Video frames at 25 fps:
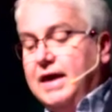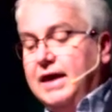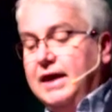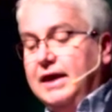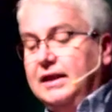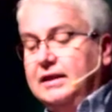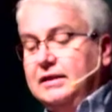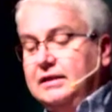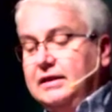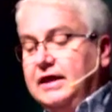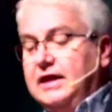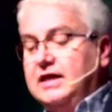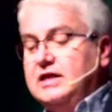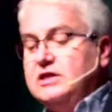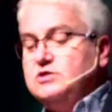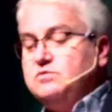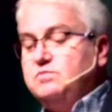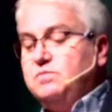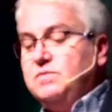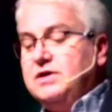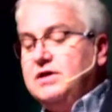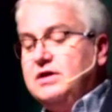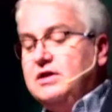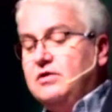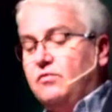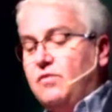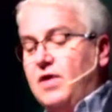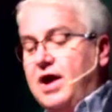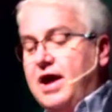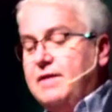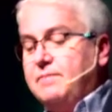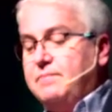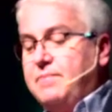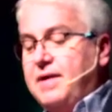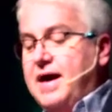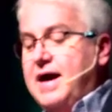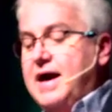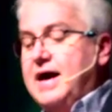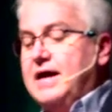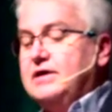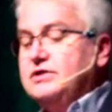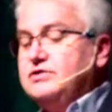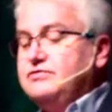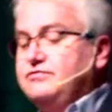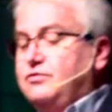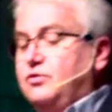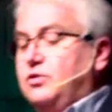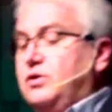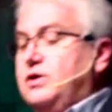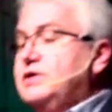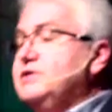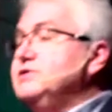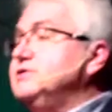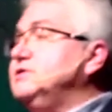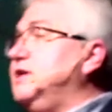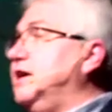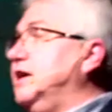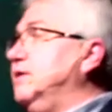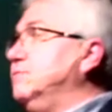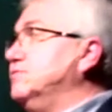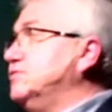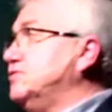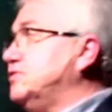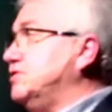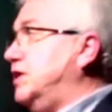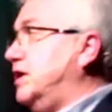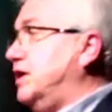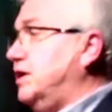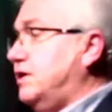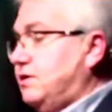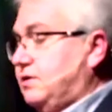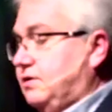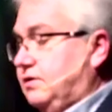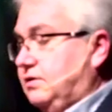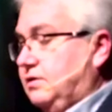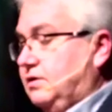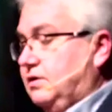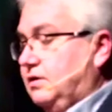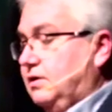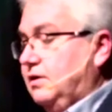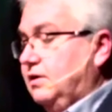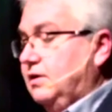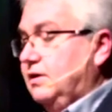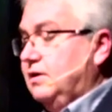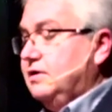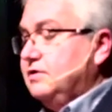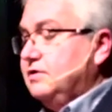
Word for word: He leads me in right paths for his name's sake.